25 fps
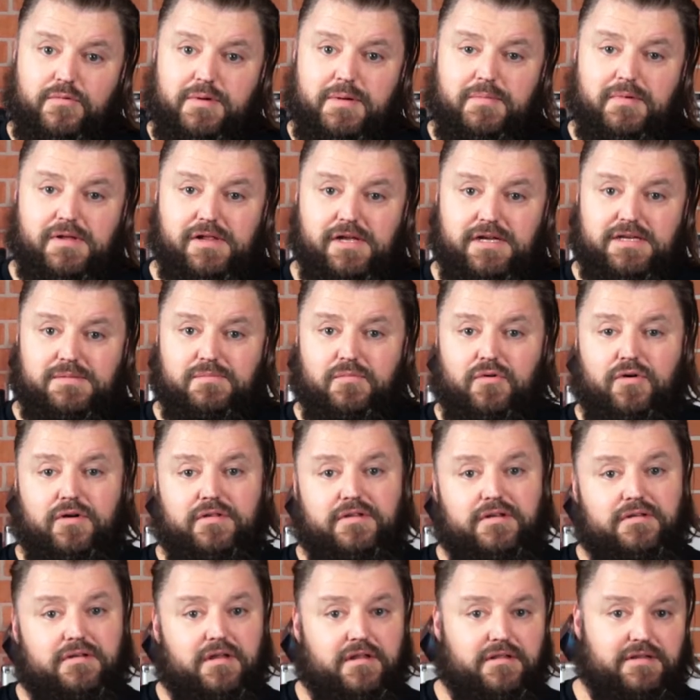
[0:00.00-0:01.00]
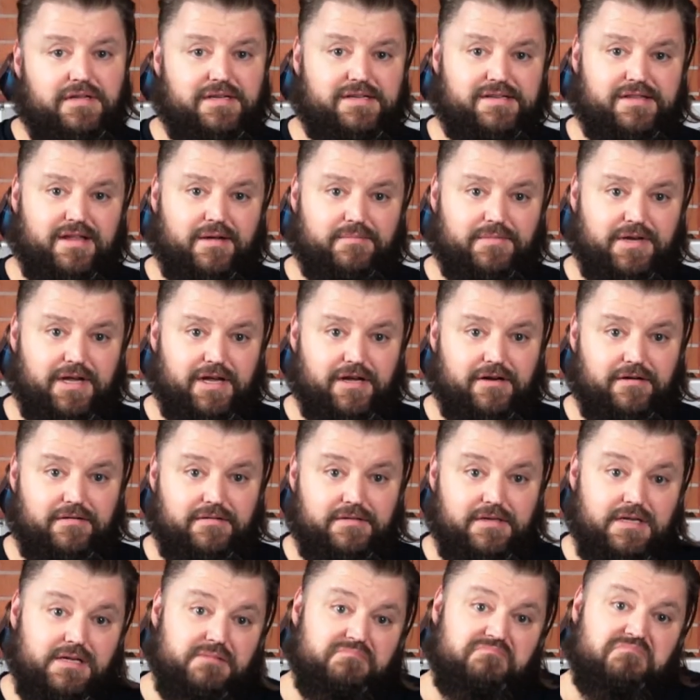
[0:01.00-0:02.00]
will be clicked more than this
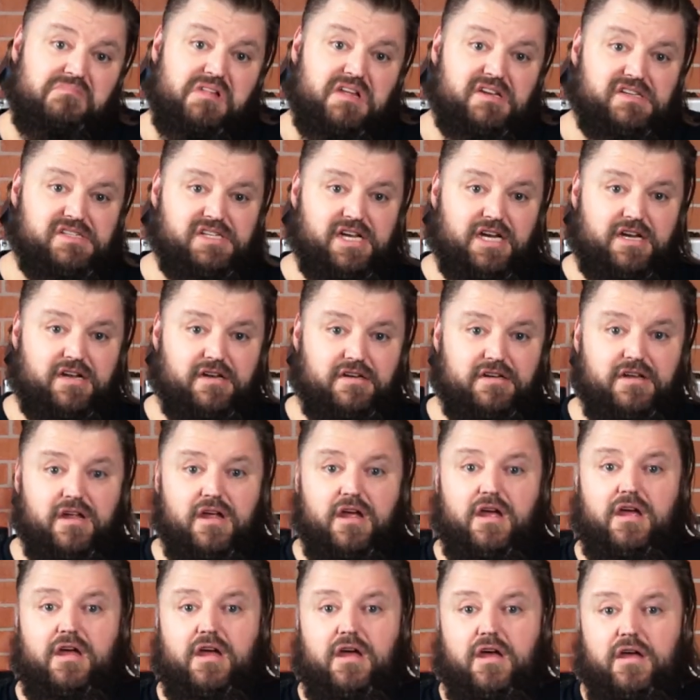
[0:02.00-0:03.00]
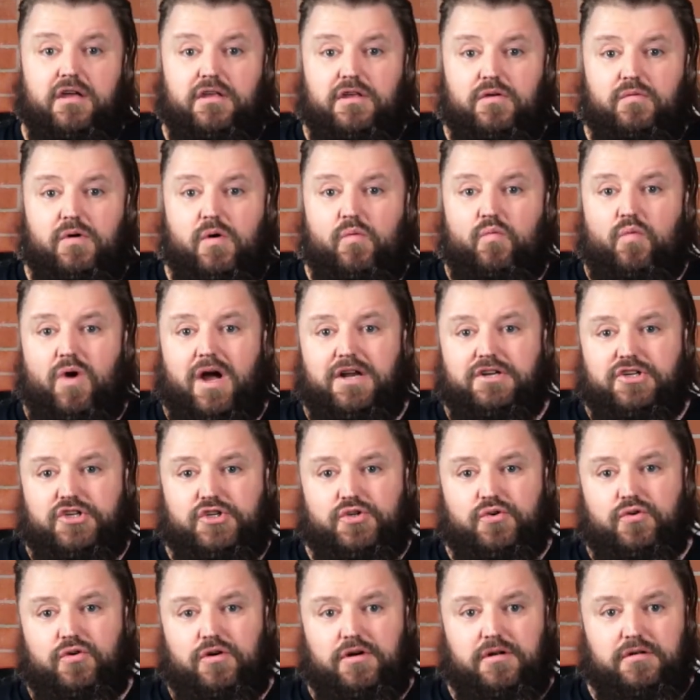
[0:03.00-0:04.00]
thumbnail. Second, you want one
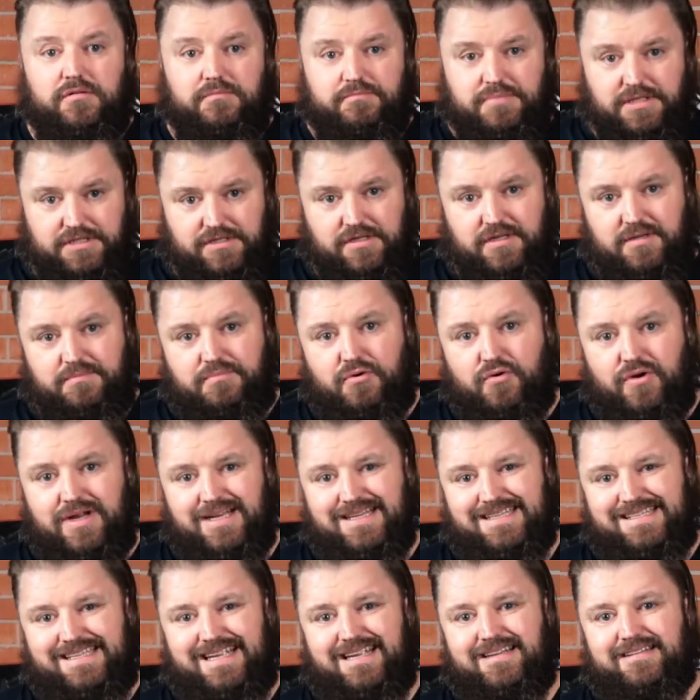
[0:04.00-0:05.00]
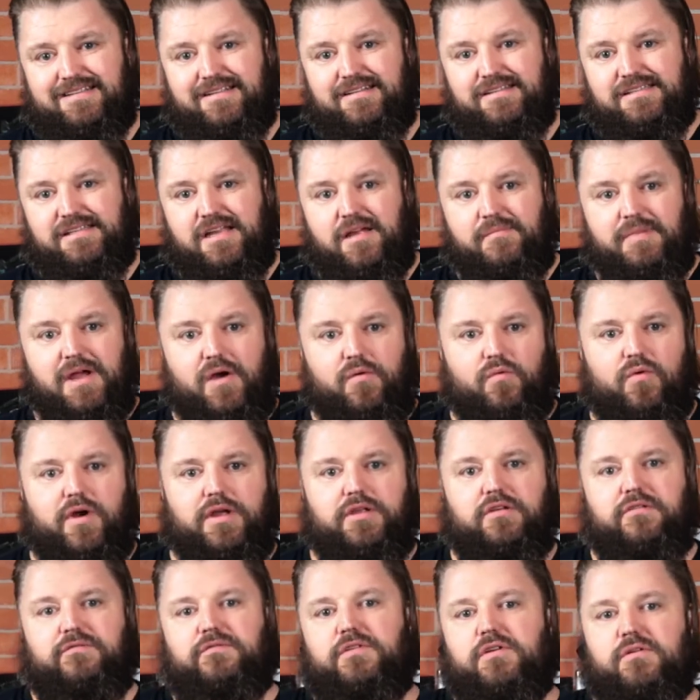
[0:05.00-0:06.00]
short but to the point sentence about
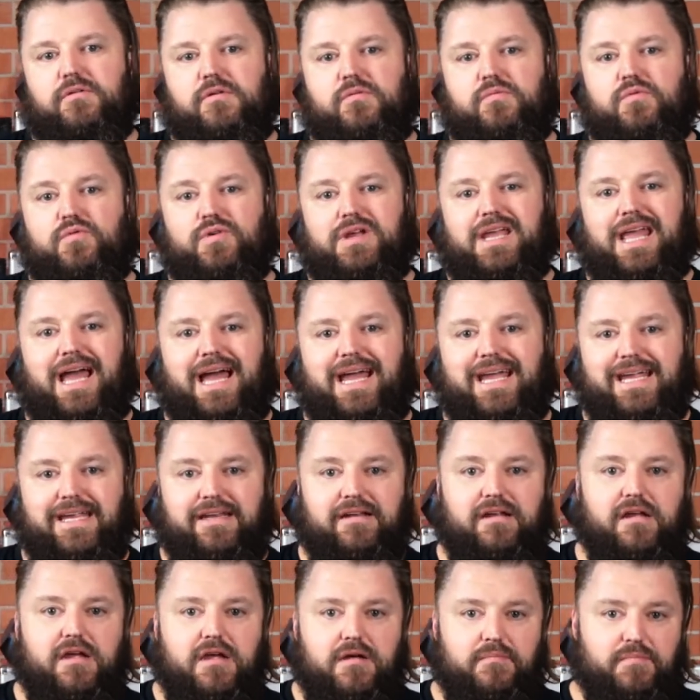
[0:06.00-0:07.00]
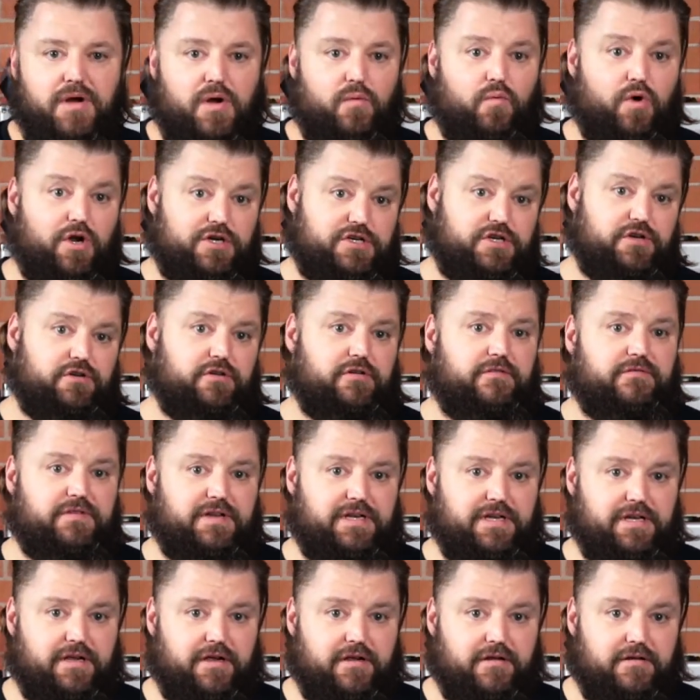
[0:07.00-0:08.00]
what your viewer will gain by watching your
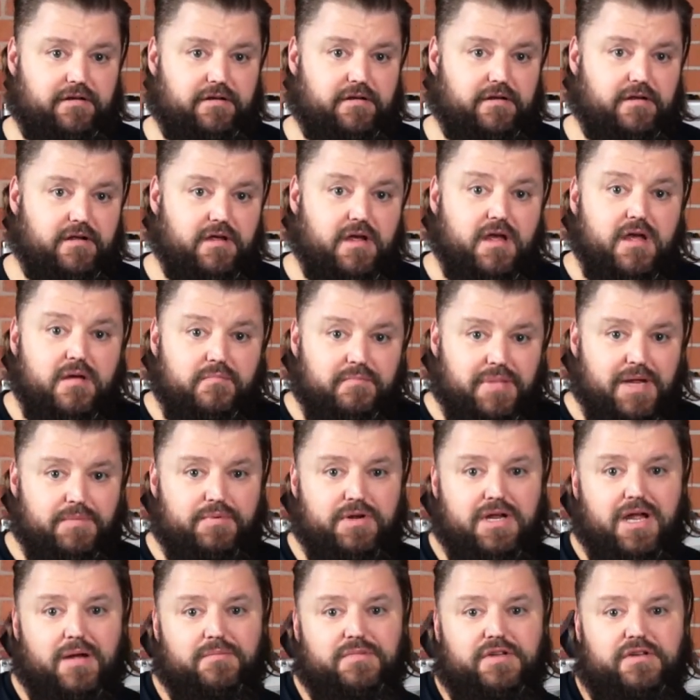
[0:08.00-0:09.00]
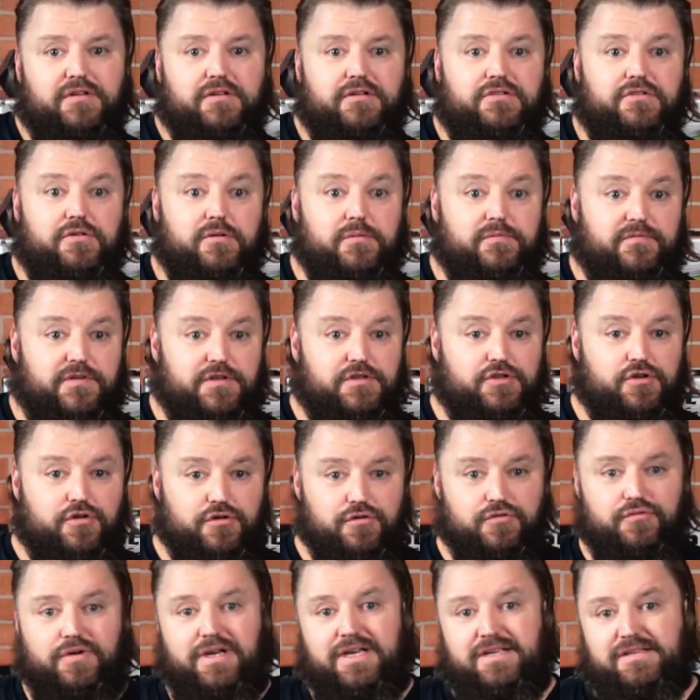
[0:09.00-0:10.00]
video. People come to YouTube for
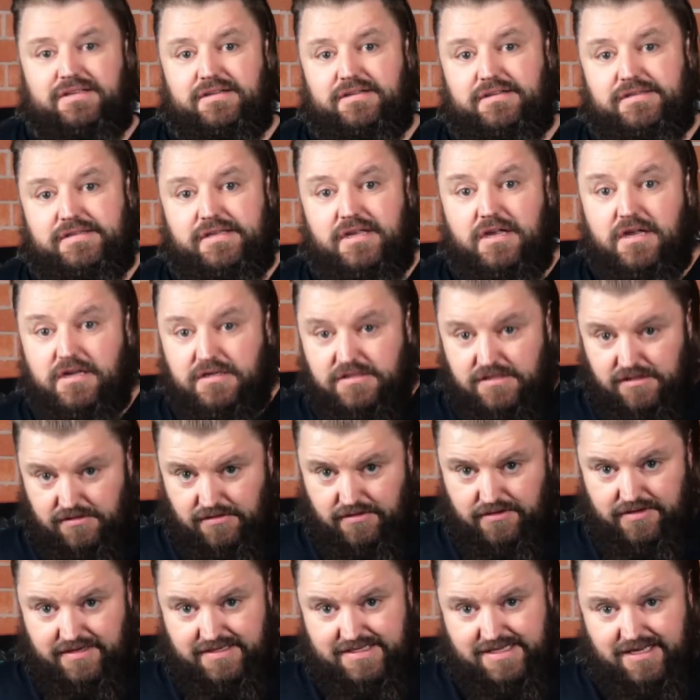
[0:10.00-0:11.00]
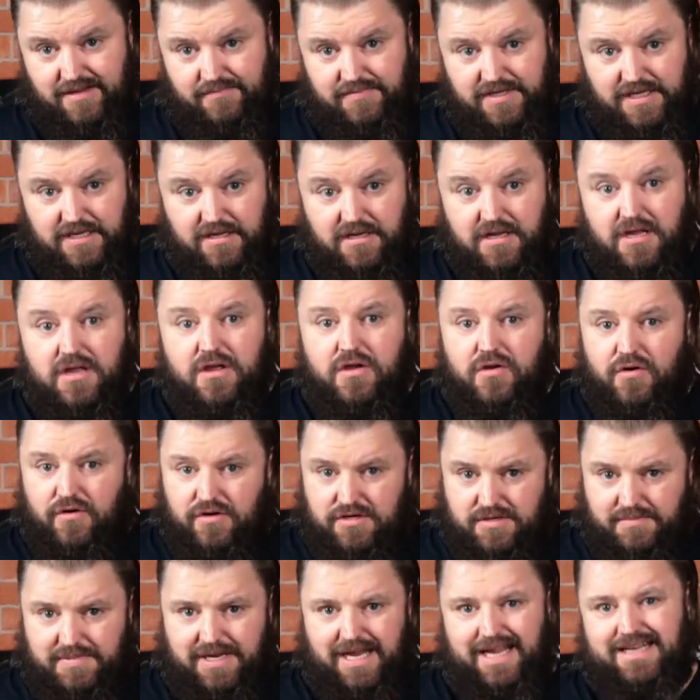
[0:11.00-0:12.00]
2 reasons, to learn something or
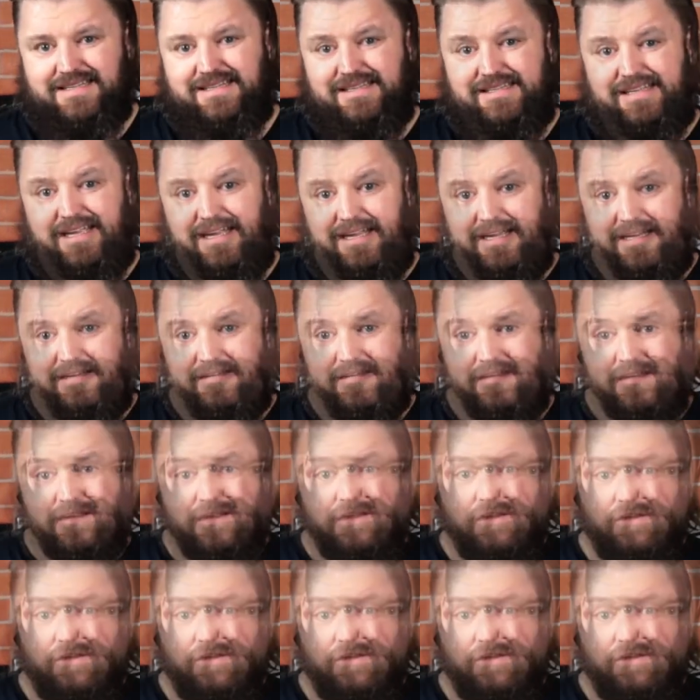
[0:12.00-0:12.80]
to be entertained.